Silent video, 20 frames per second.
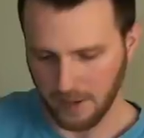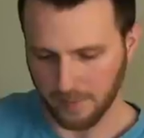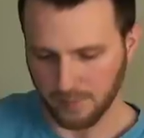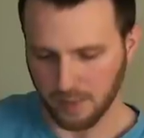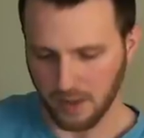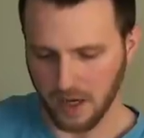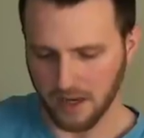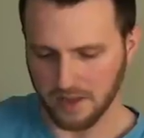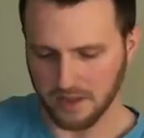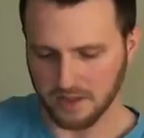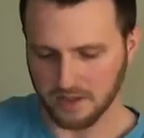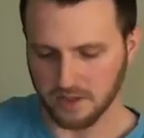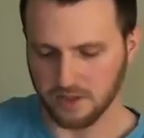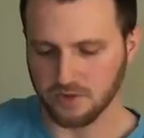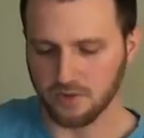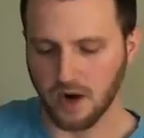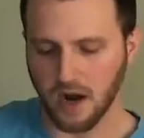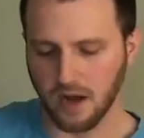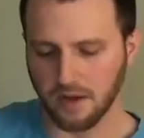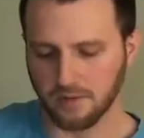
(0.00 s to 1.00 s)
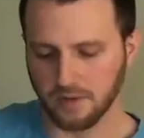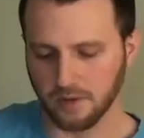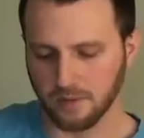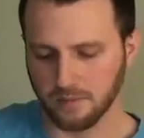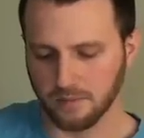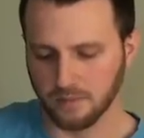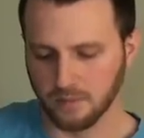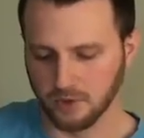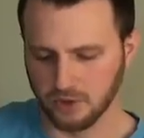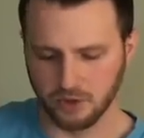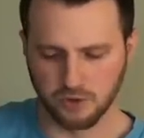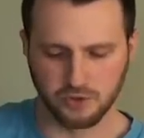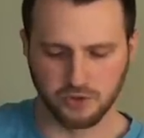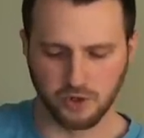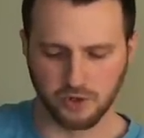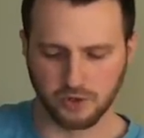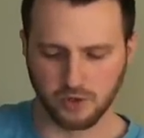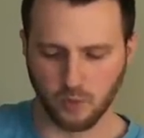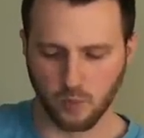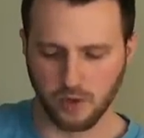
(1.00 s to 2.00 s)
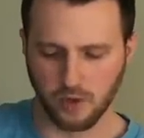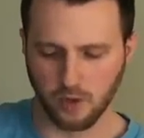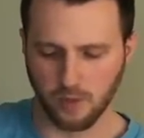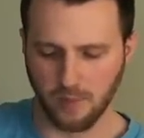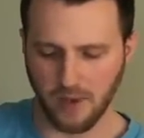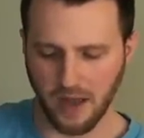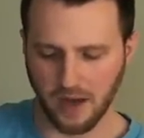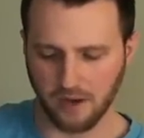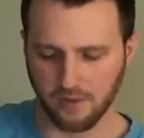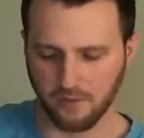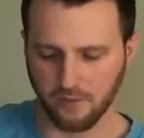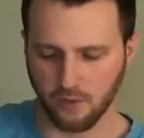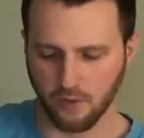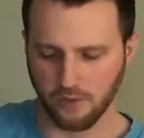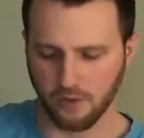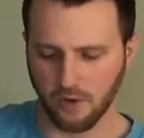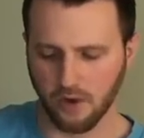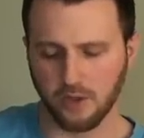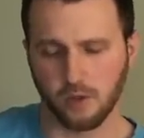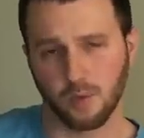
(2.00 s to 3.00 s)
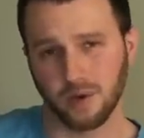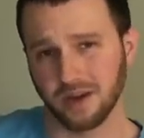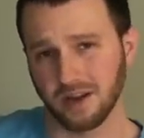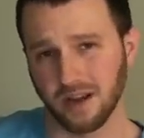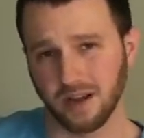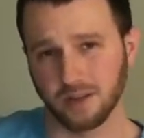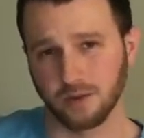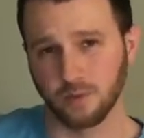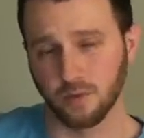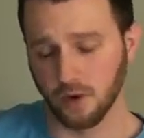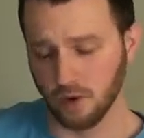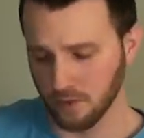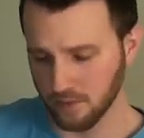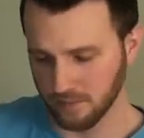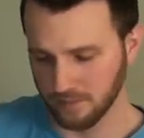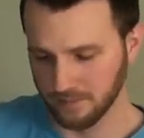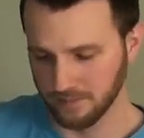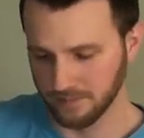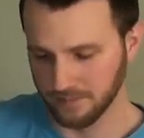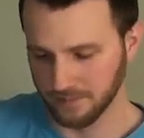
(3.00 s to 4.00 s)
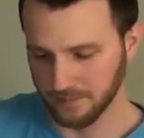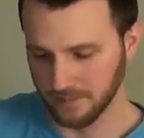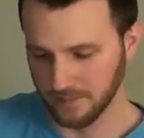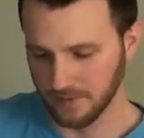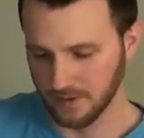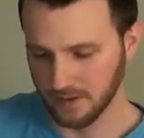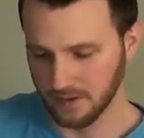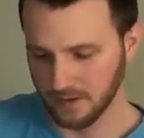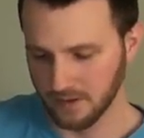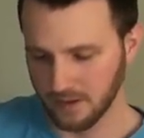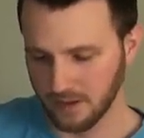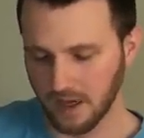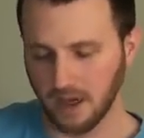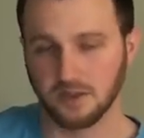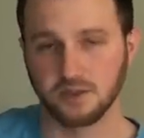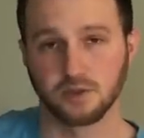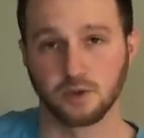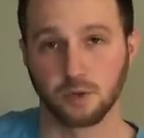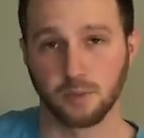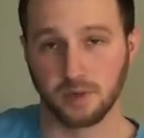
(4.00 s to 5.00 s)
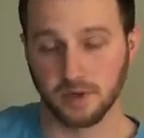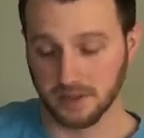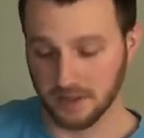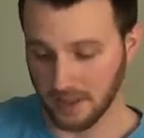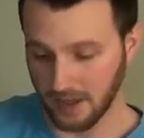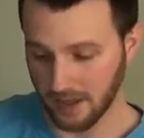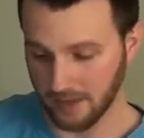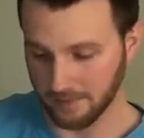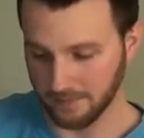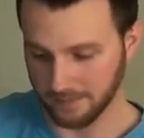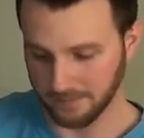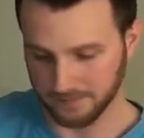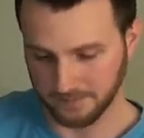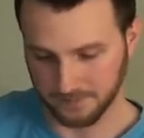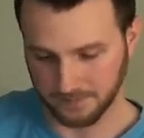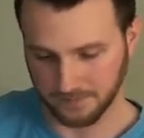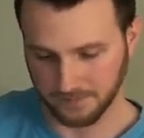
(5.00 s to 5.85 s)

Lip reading: mean, apply this to driving. Would you jerk the wheel back and forth all the way down the road? How stupid is that?